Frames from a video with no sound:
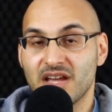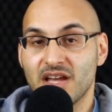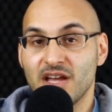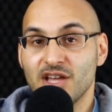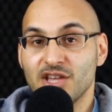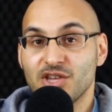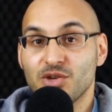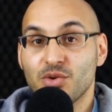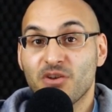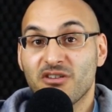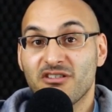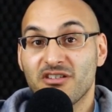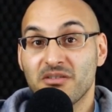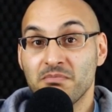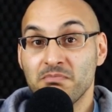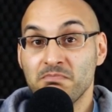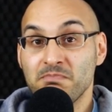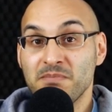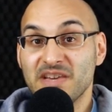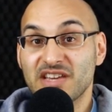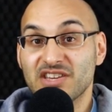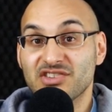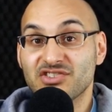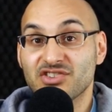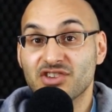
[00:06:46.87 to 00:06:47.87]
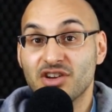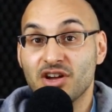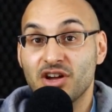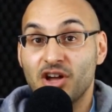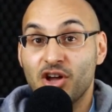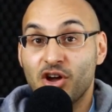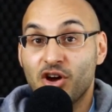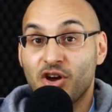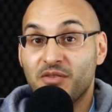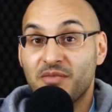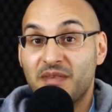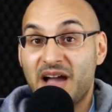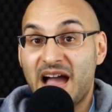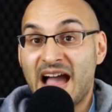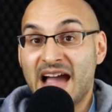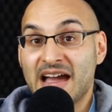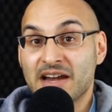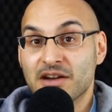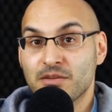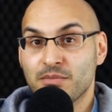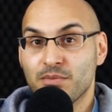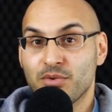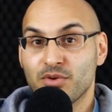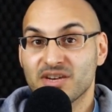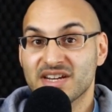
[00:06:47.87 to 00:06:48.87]
You are a mixture of
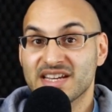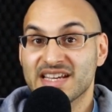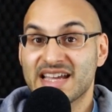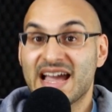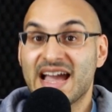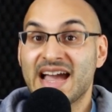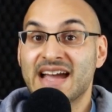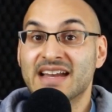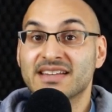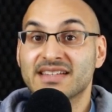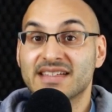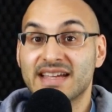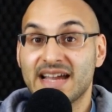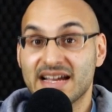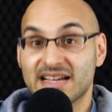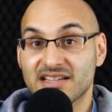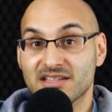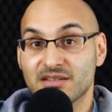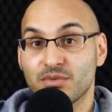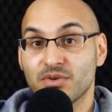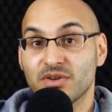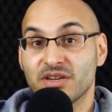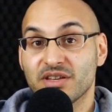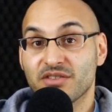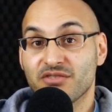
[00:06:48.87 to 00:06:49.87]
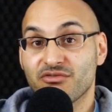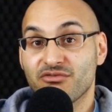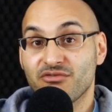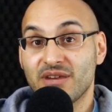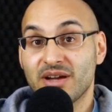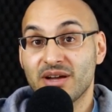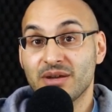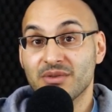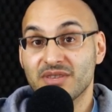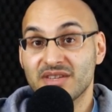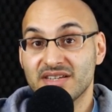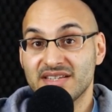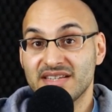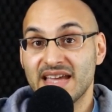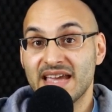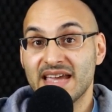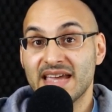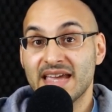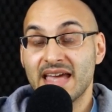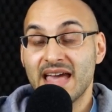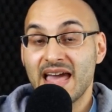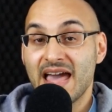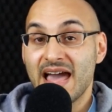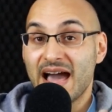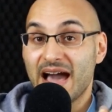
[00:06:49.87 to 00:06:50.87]
anabolic and catabolic throughout the day,
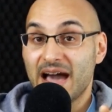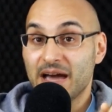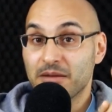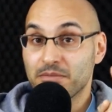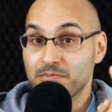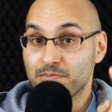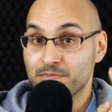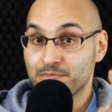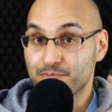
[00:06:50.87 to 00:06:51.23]
and